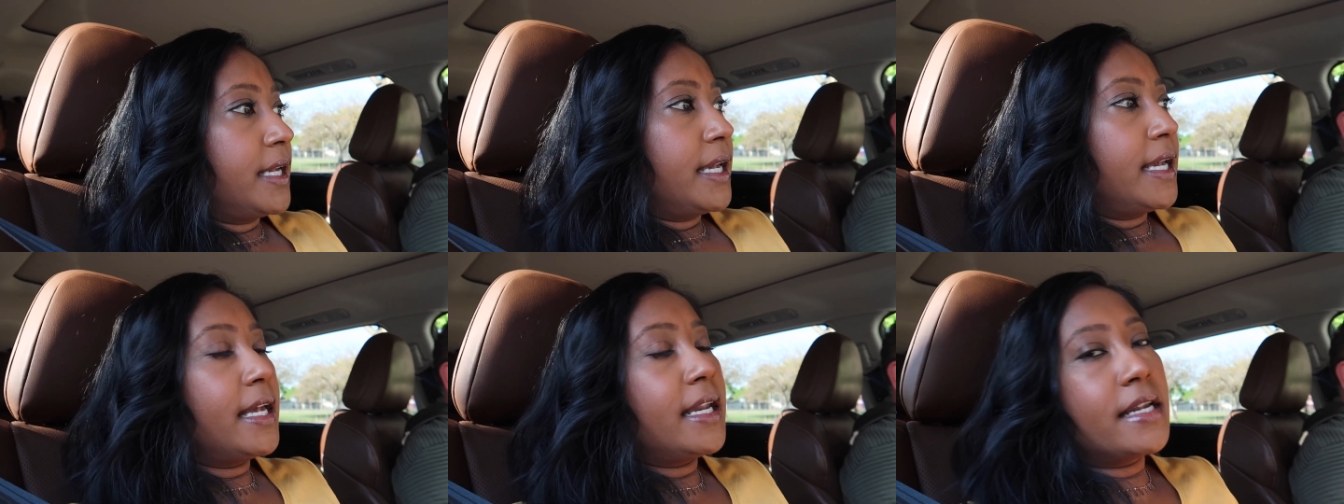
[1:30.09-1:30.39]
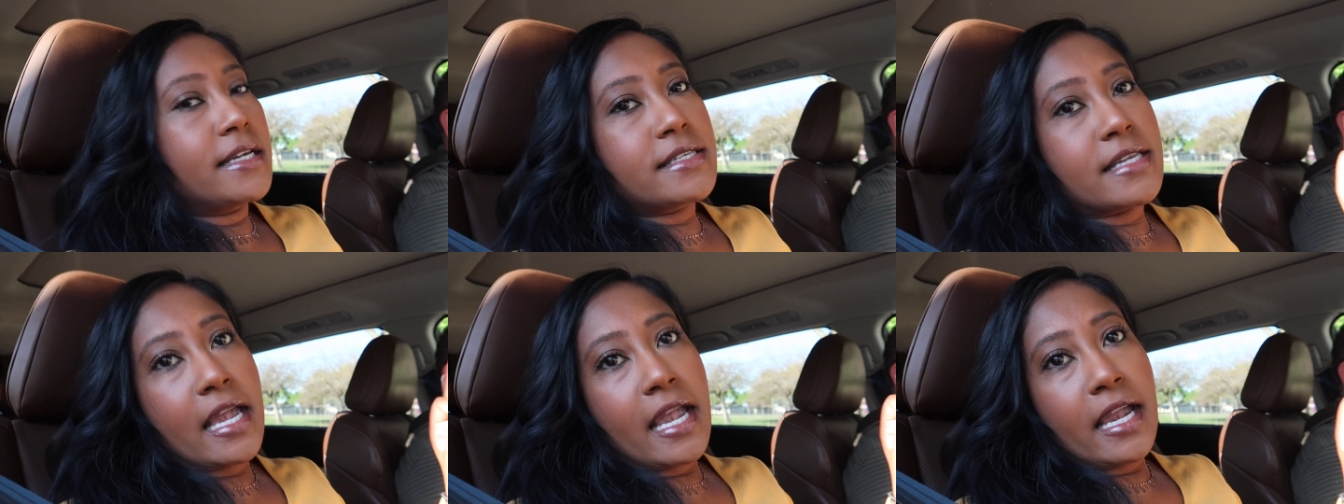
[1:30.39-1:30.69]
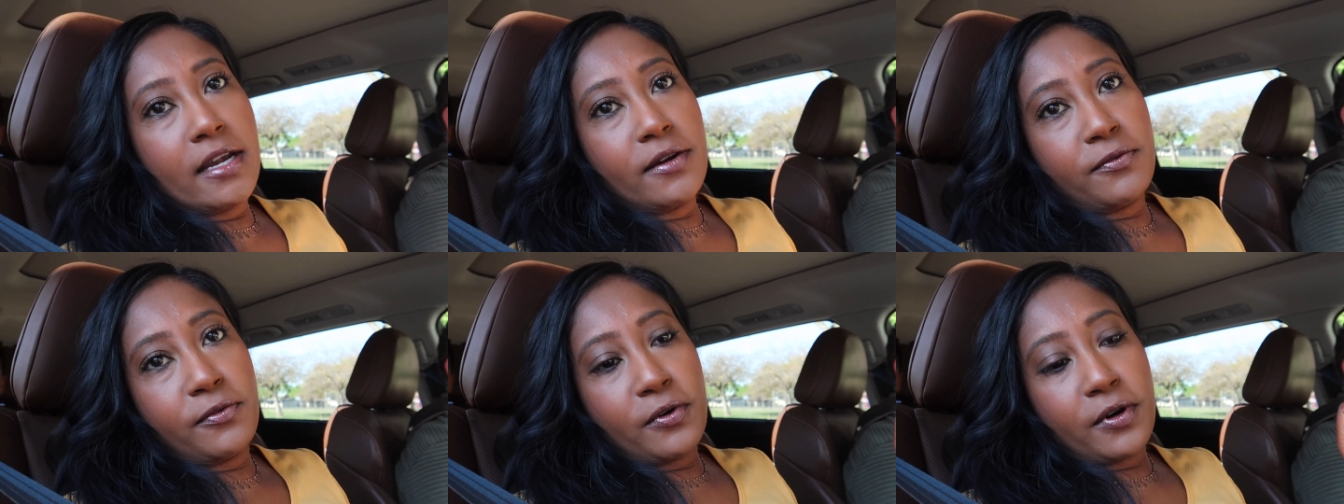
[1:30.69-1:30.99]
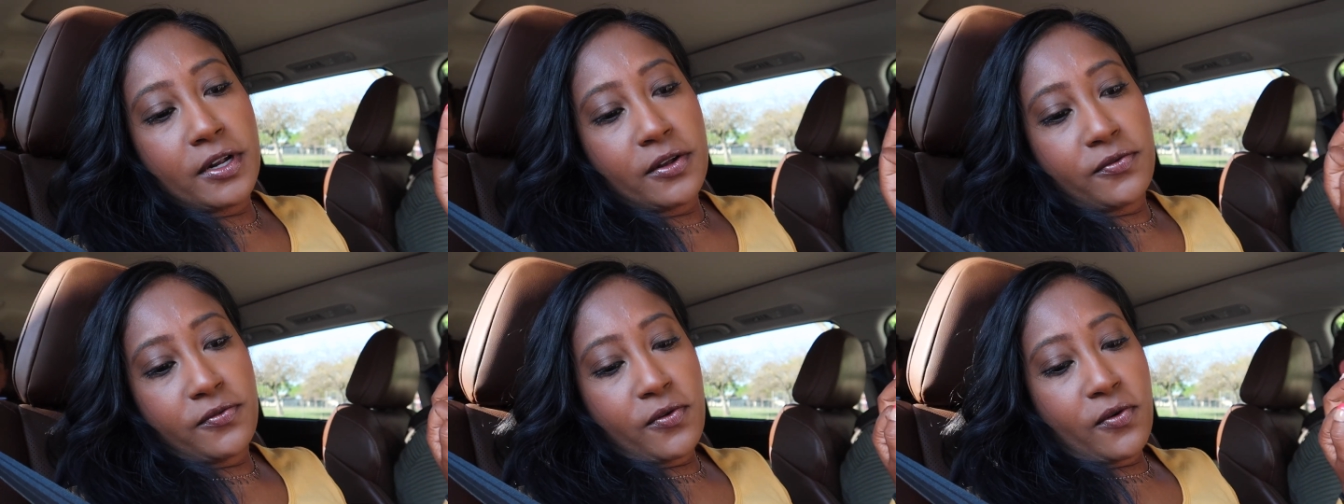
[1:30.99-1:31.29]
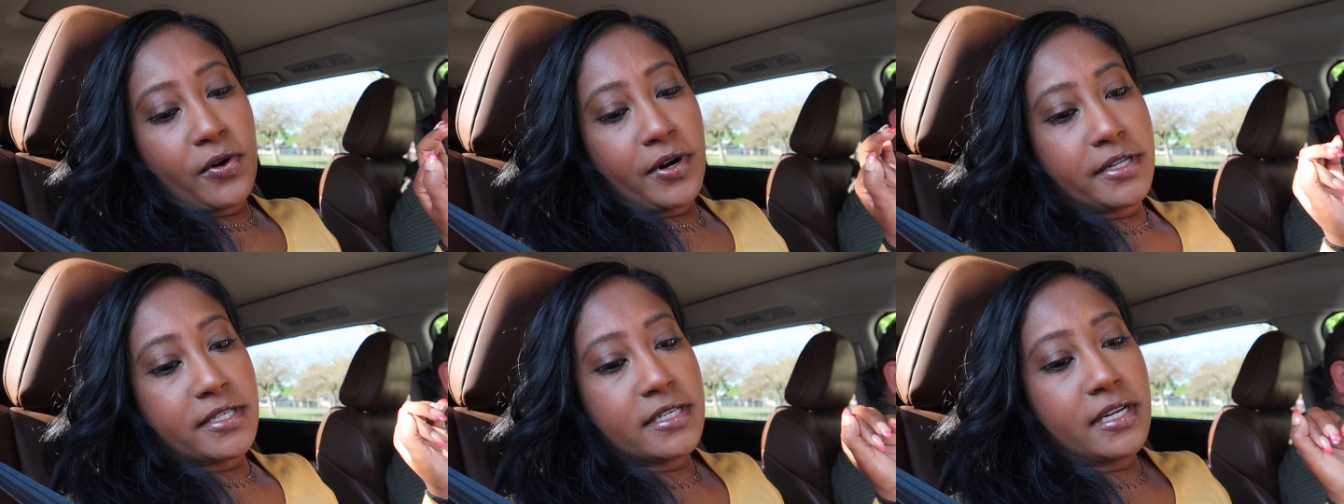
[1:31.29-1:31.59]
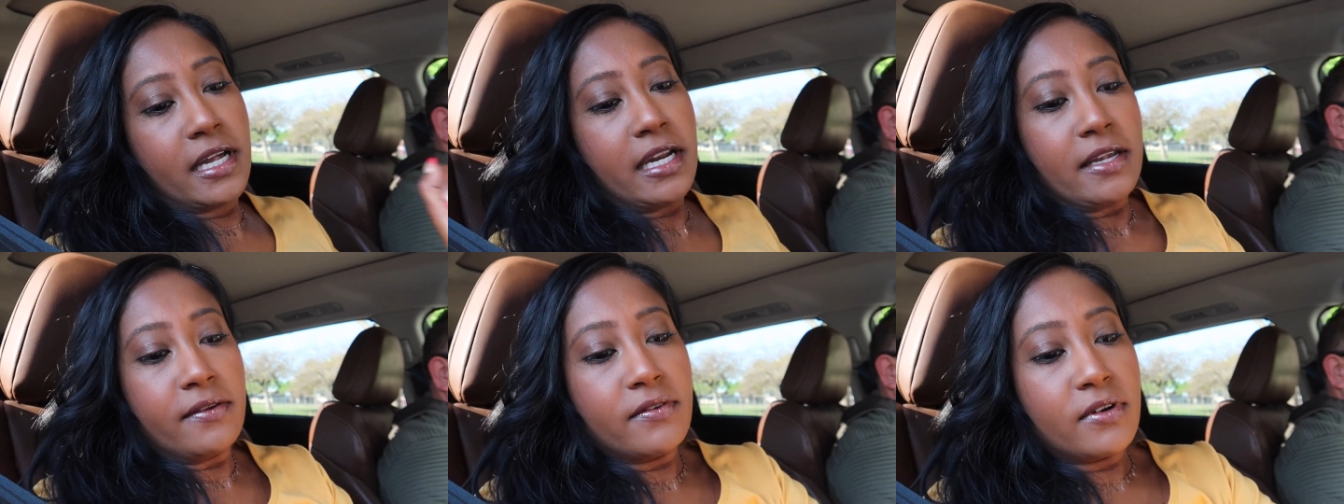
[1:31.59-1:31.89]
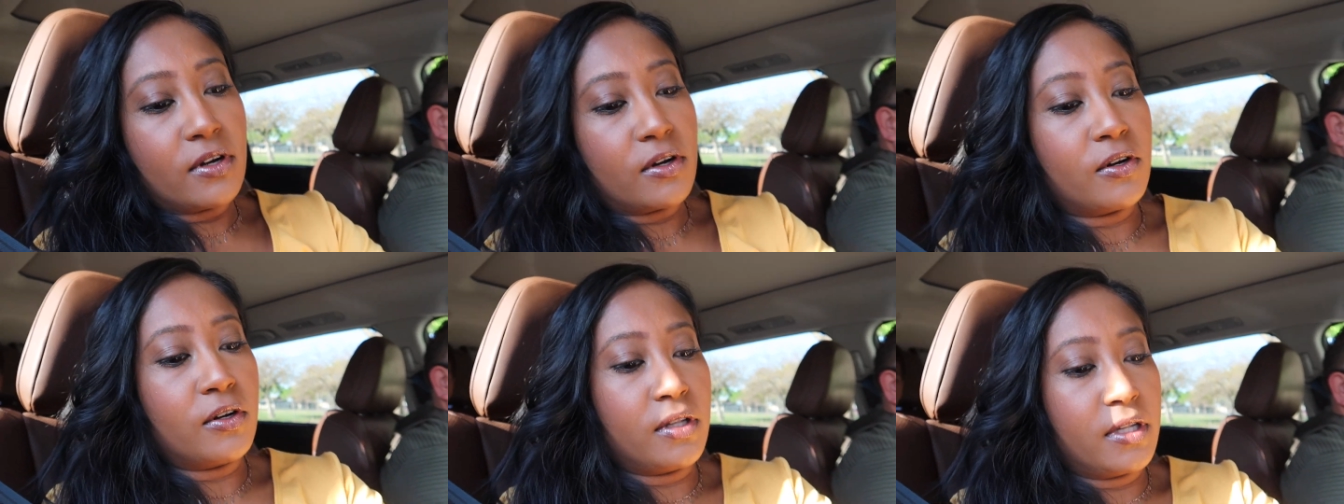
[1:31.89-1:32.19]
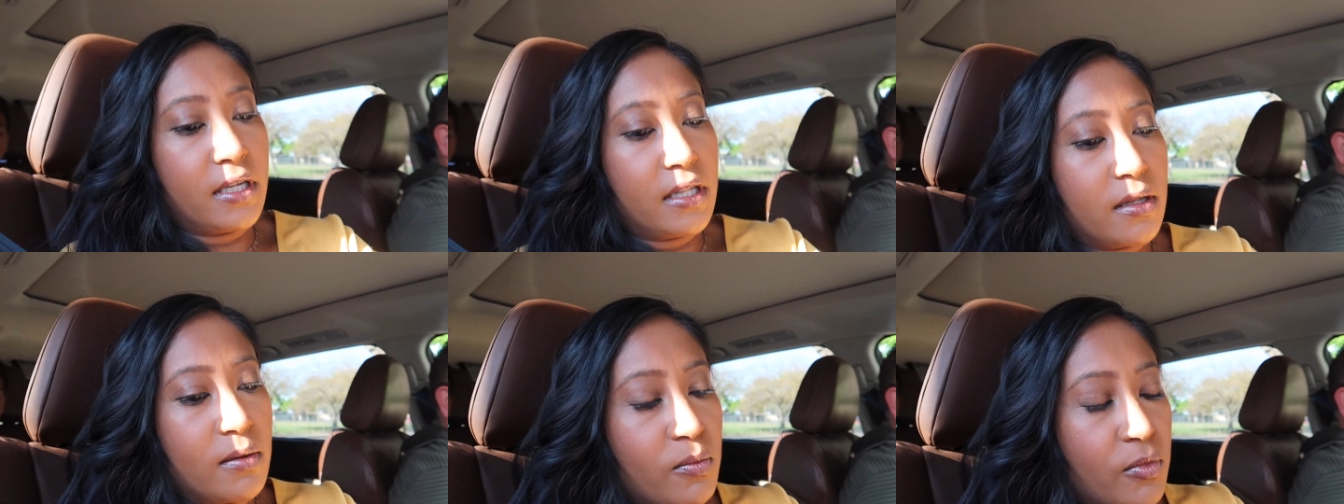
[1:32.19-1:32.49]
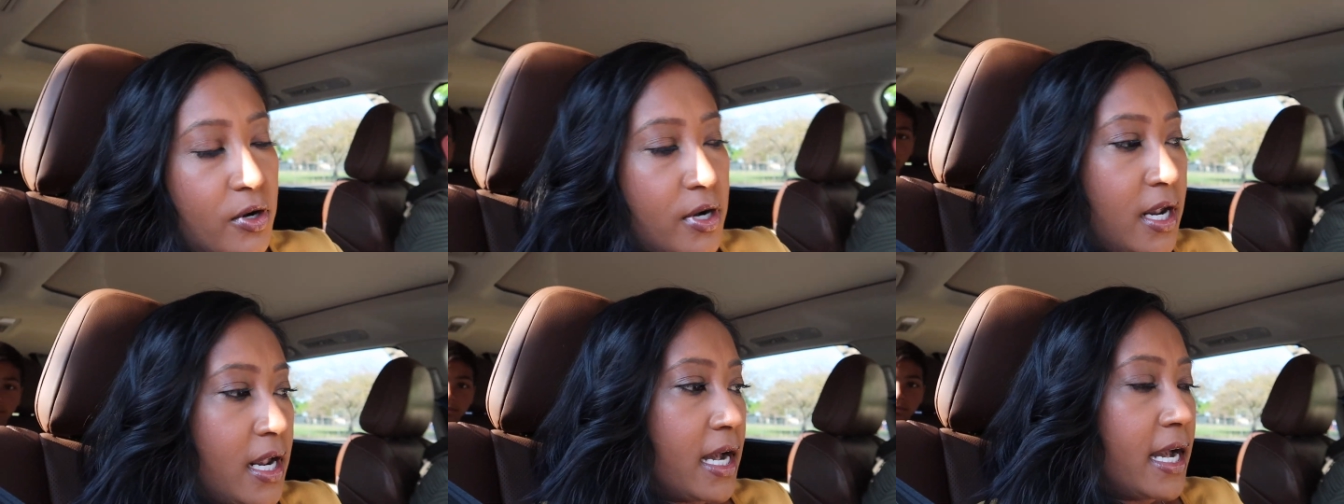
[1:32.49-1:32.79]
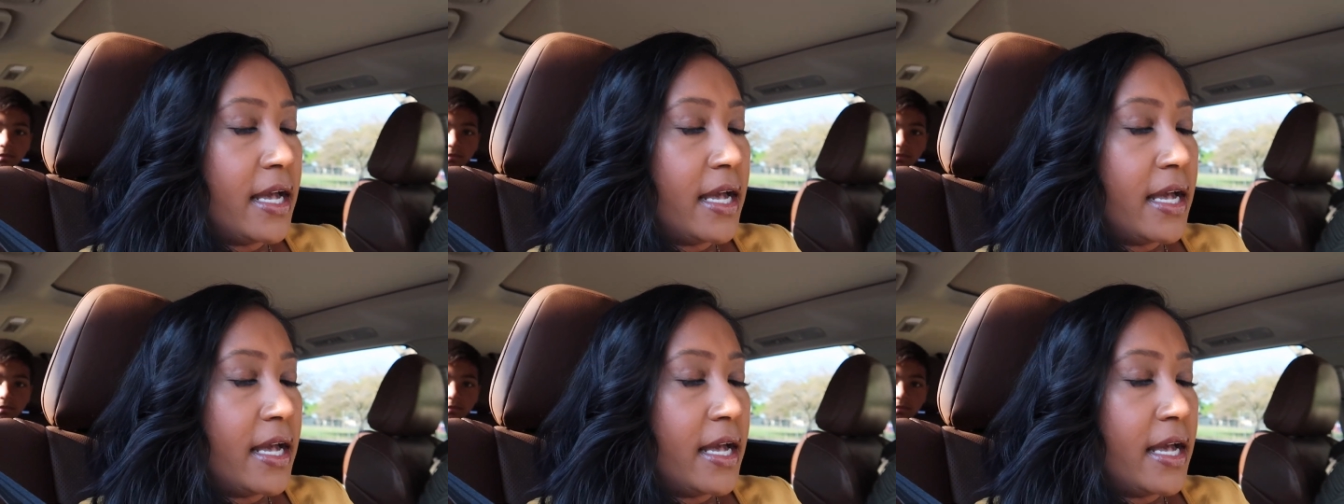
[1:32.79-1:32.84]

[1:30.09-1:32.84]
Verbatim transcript: it is 8.44, it's not even early in the morning.